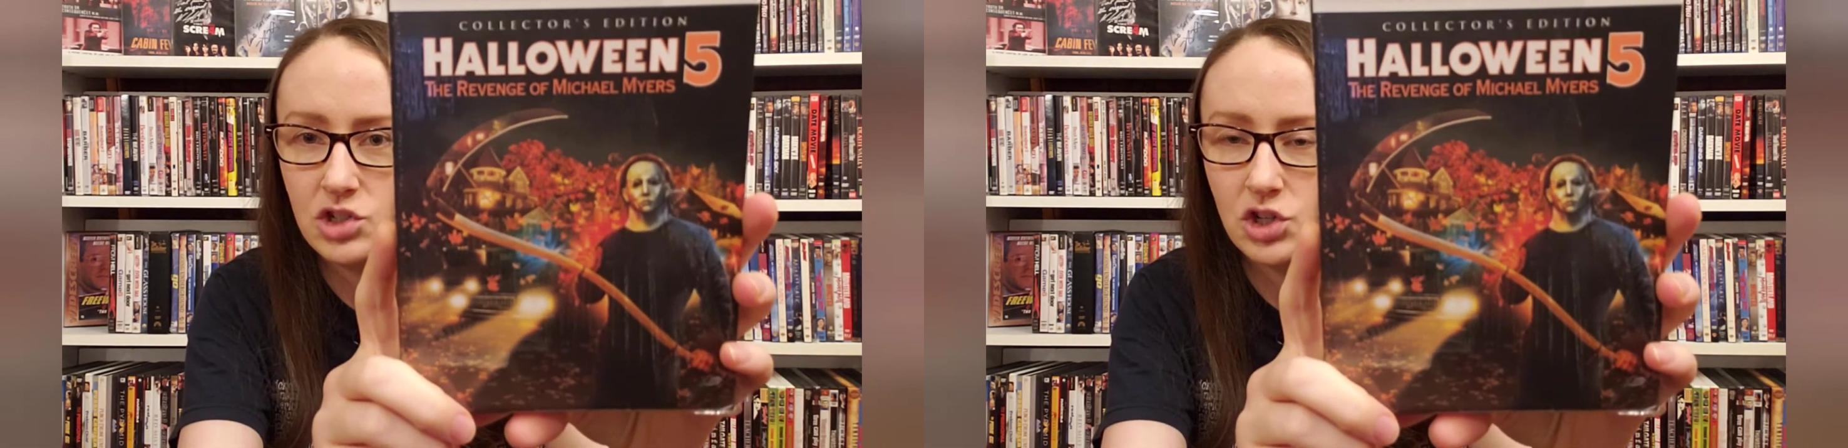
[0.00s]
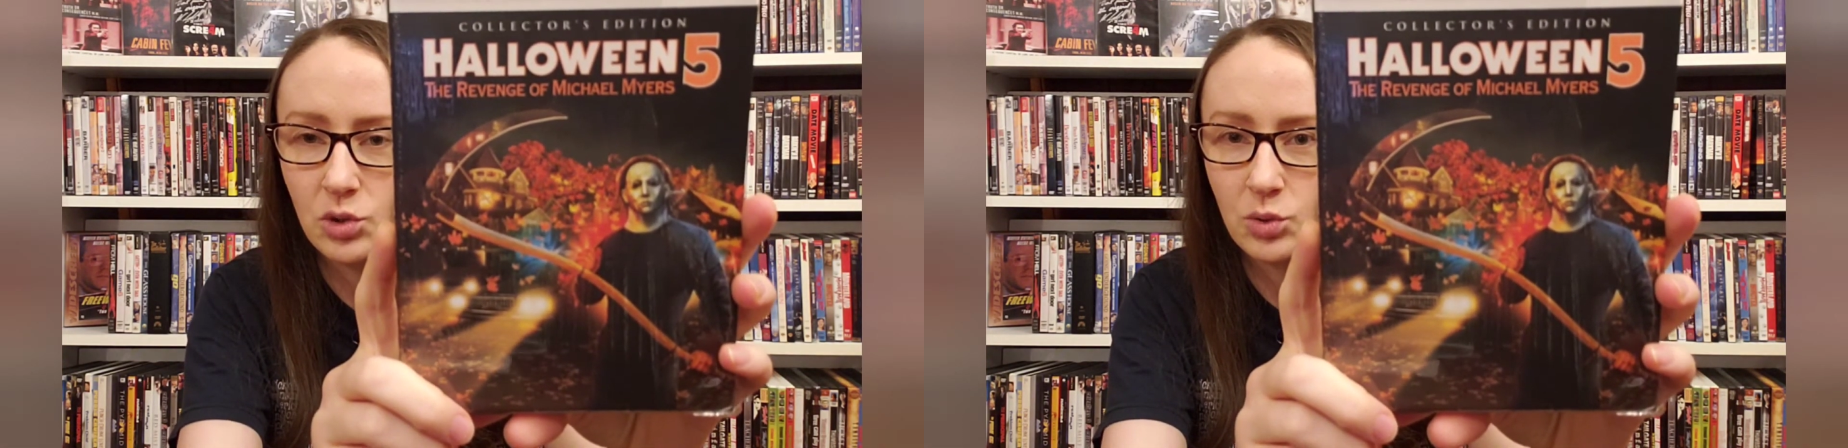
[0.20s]

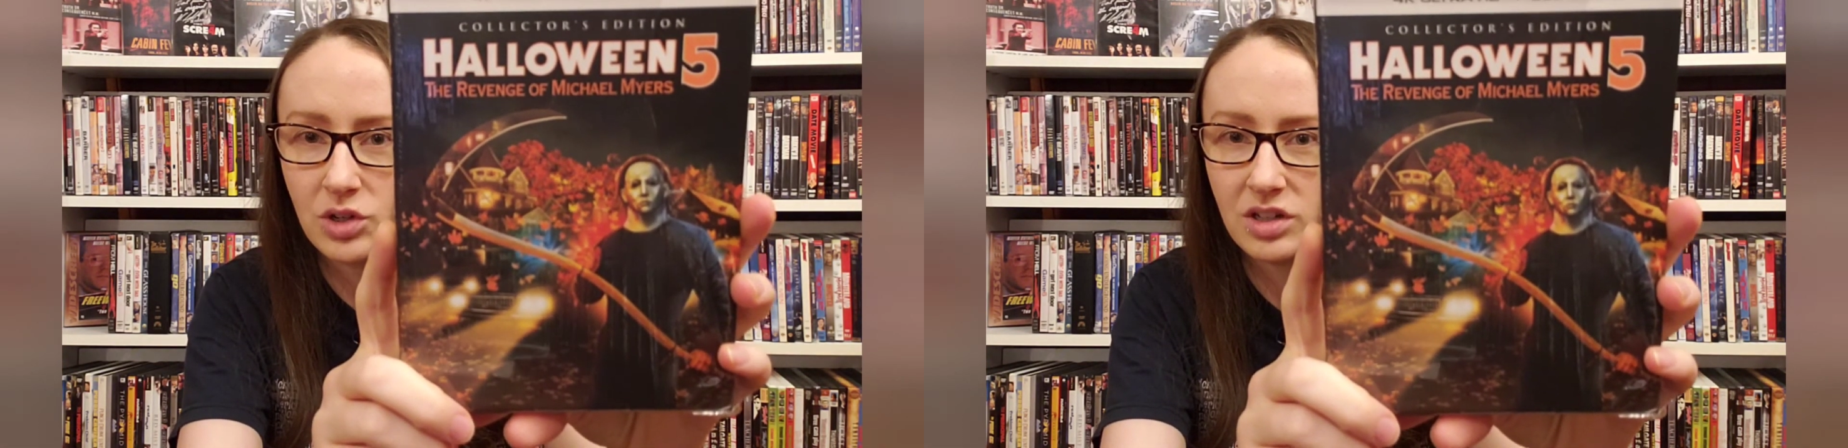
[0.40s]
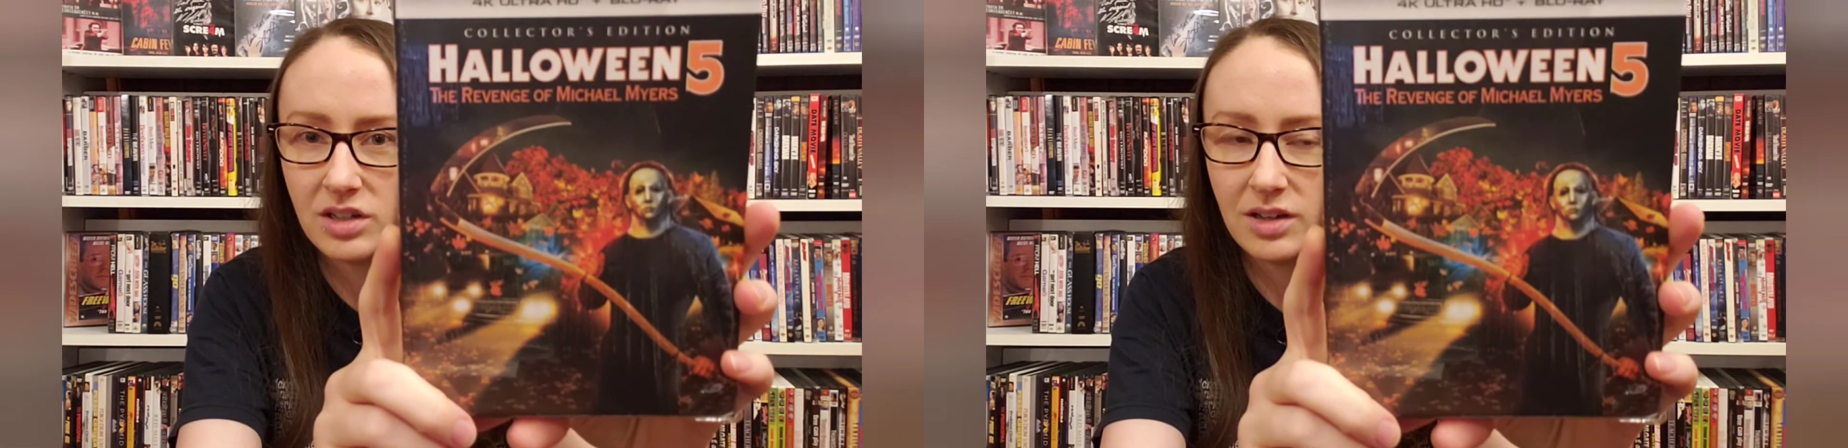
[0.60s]

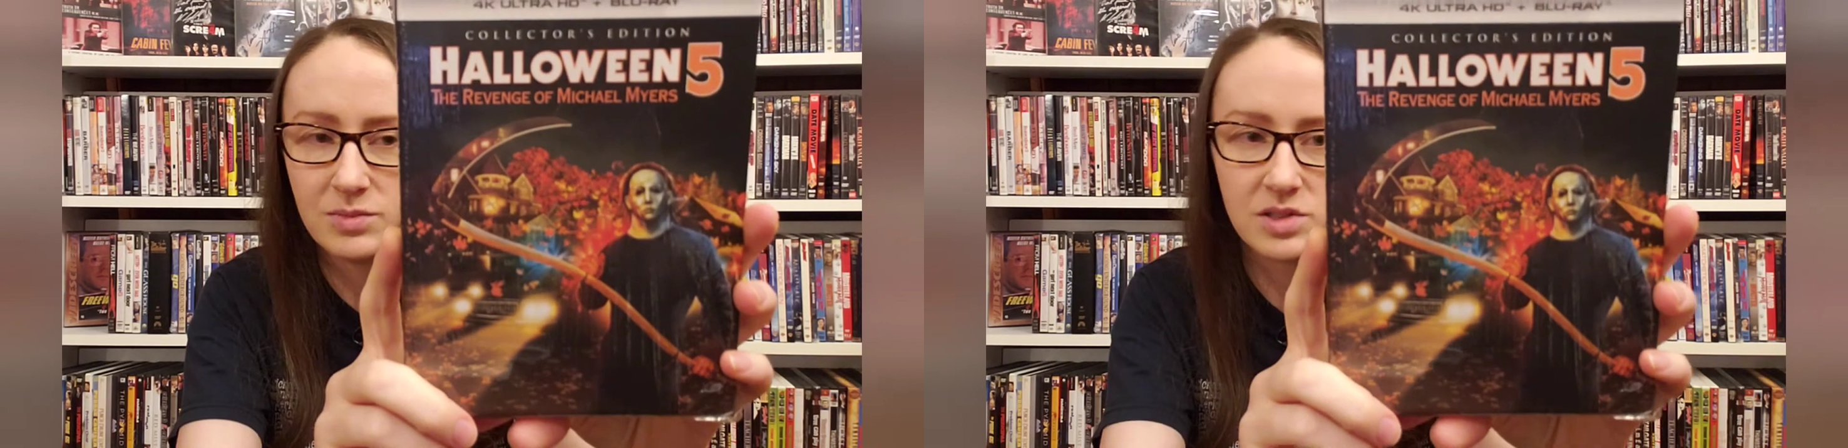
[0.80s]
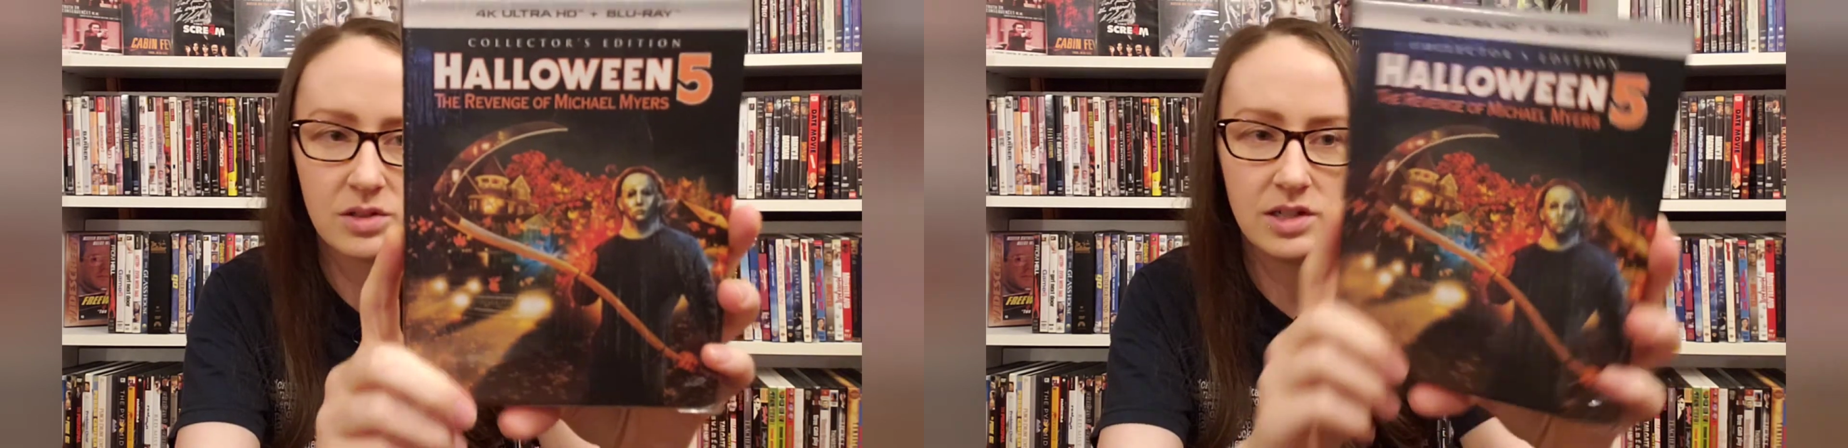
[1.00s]
joke. I'm
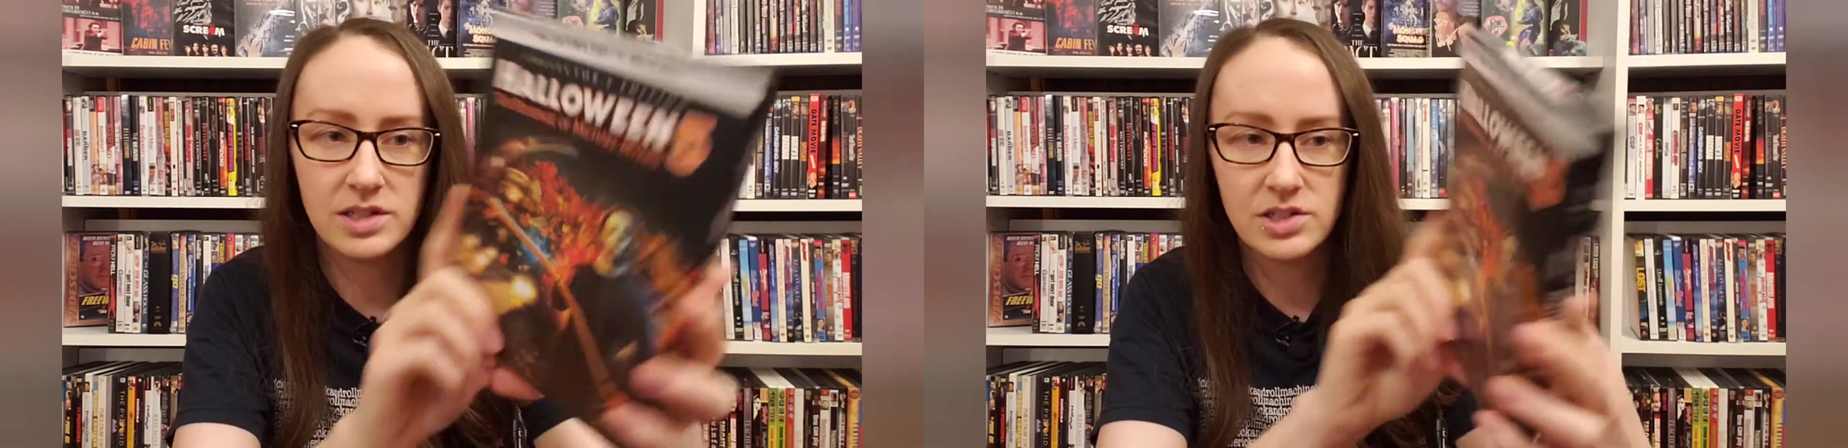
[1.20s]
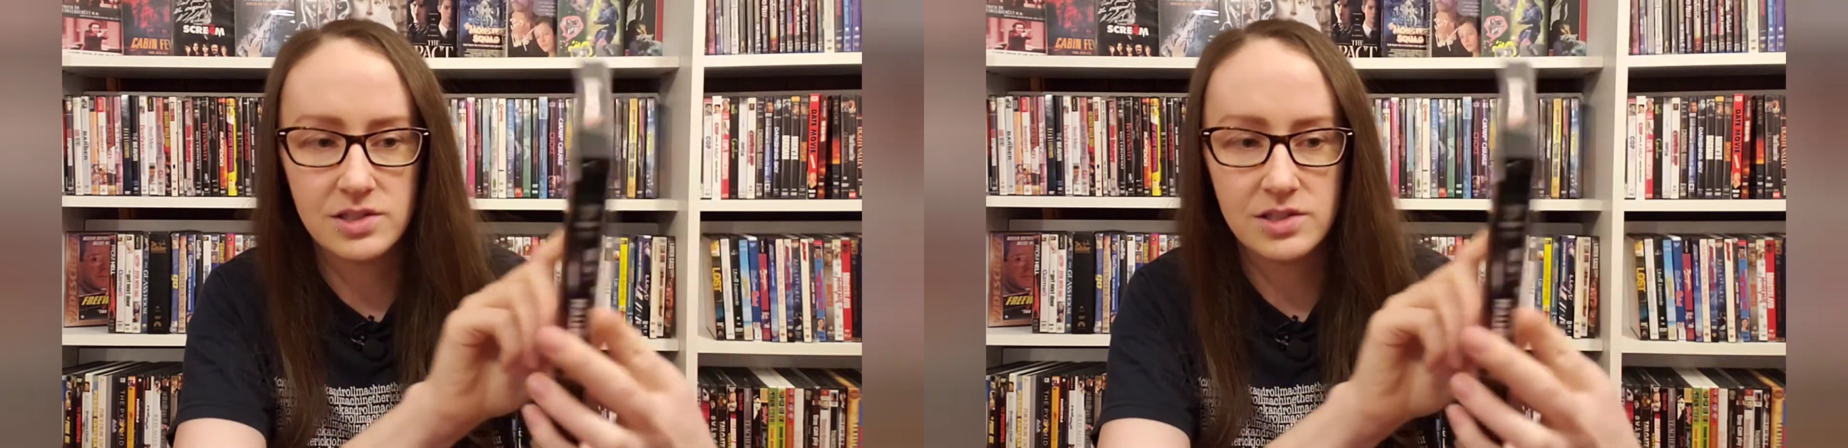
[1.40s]
sorry,